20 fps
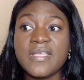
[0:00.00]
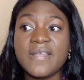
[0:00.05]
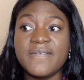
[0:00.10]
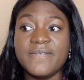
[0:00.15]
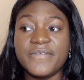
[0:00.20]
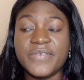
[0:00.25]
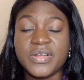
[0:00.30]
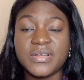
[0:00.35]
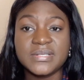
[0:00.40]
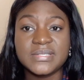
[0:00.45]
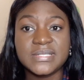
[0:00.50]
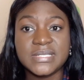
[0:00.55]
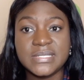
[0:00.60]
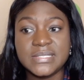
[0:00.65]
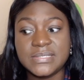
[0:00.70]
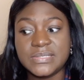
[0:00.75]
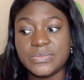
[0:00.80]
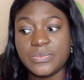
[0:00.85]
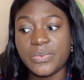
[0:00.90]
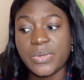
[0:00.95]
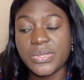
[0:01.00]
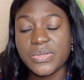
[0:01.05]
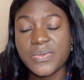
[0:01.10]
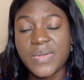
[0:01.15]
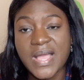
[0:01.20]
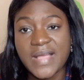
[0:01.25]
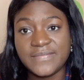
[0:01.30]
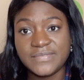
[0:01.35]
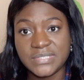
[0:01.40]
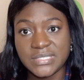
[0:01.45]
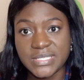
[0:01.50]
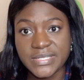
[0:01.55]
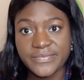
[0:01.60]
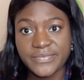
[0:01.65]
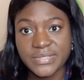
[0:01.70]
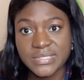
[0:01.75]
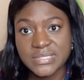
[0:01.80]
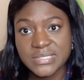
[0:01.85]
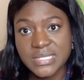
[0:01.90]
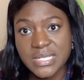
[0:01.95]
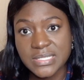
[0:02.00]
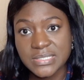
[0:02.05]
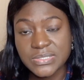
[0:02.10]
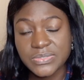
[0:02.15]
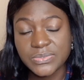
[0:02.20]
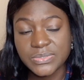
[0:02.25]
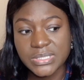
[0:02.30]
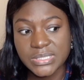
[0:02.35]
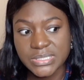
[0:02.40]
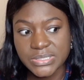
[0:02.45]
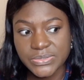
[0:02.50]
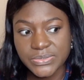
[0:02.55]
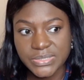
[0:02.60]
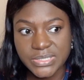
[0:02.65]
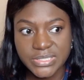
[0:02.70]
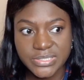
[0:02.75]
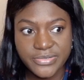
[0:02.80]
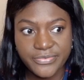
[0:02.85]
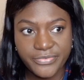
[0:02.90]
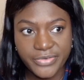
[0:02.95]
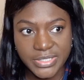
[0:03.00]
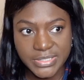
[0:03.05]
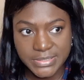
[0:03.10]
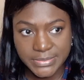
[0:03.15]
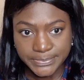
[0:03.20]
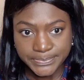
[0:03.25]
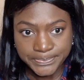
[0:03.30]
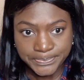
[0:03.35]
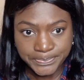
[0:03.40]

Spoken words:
versus where you have to live. It's totally different.